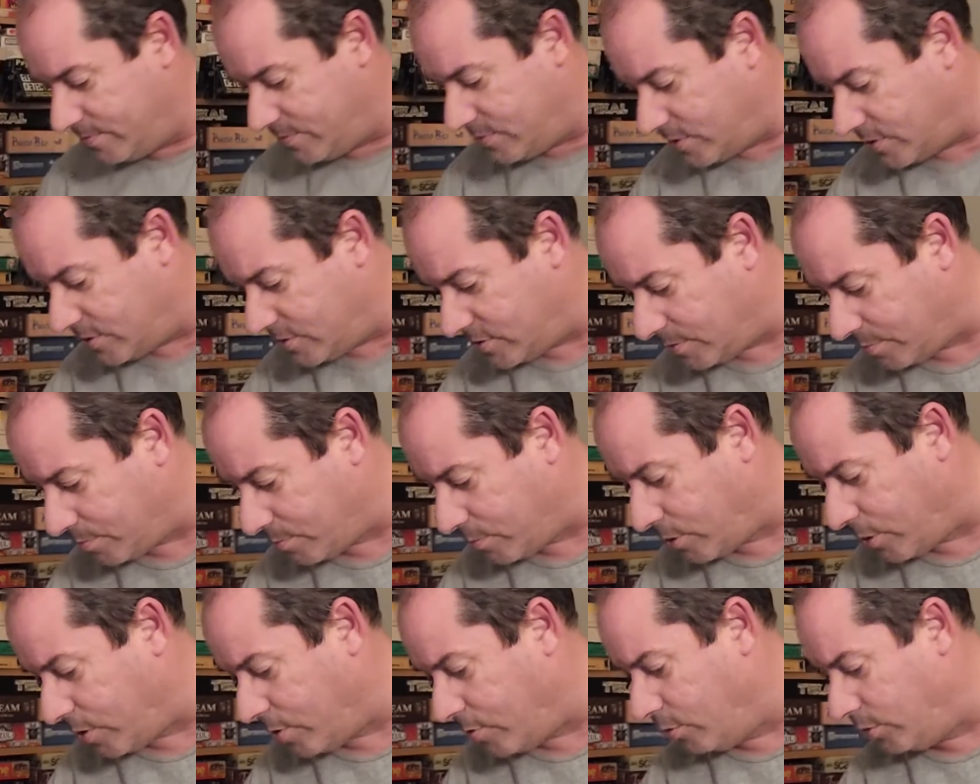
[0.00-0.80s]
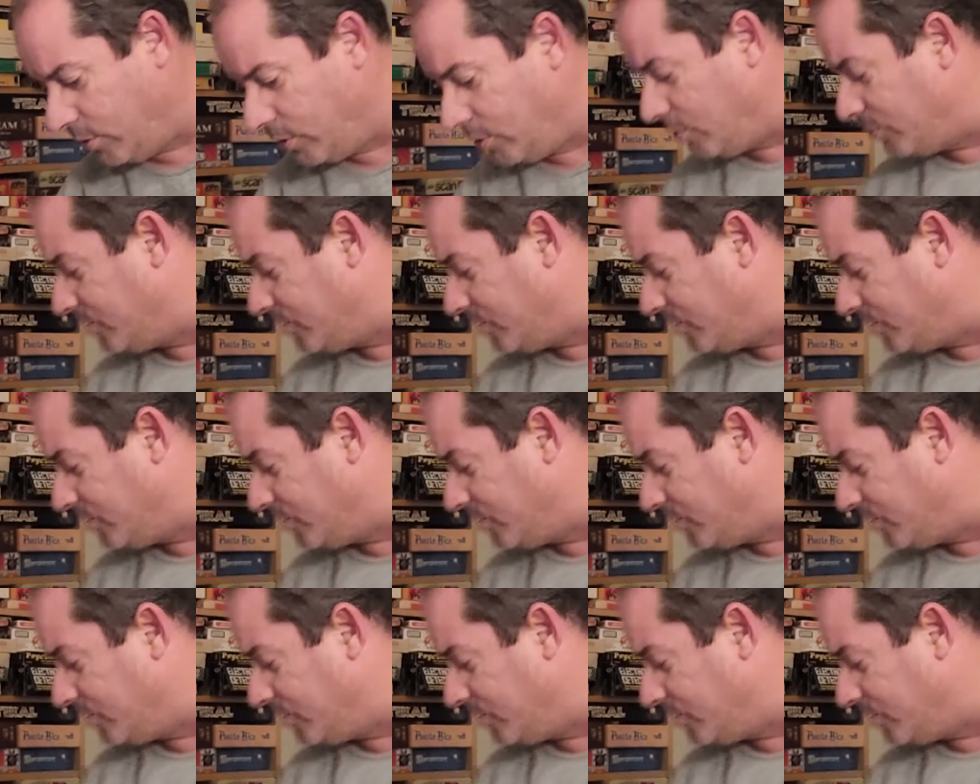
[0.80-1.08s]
So this is a pretty cool little